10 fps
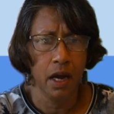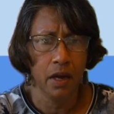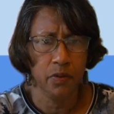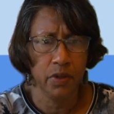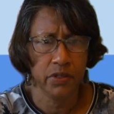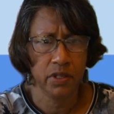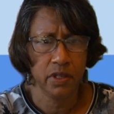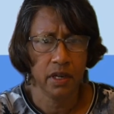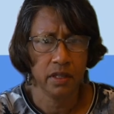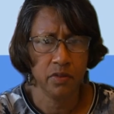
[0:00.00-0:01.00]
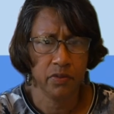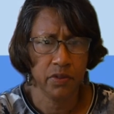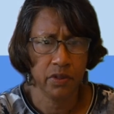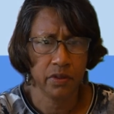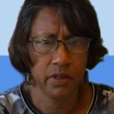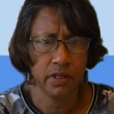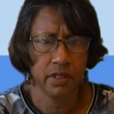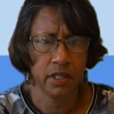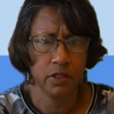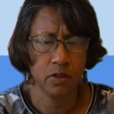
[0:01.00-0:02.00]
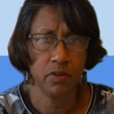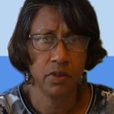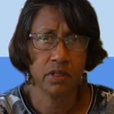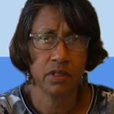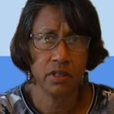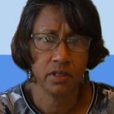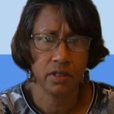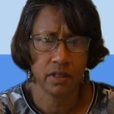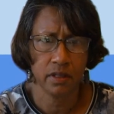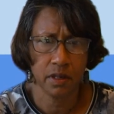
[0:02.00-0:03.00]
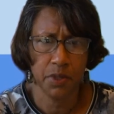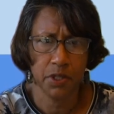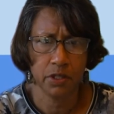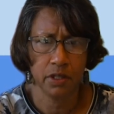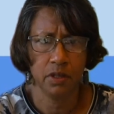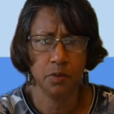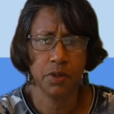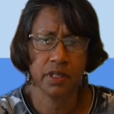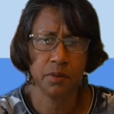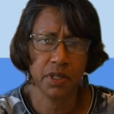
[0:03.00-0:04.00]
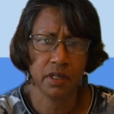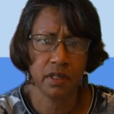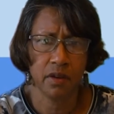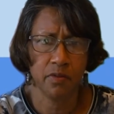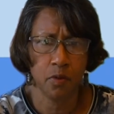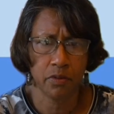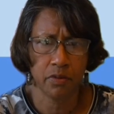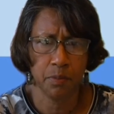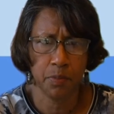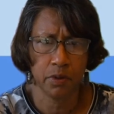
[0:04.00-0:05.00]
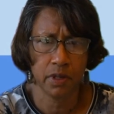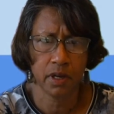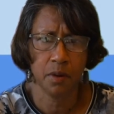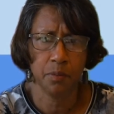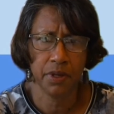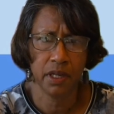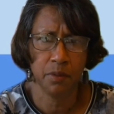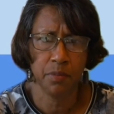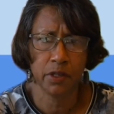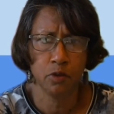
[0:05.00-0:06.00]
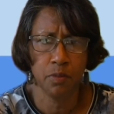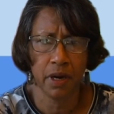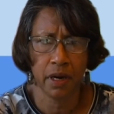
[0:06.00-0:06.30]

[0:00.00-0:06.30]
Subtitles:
And this year, at the 53rd session of the Statistical Commission, we submitted a 4th report accompanied by 2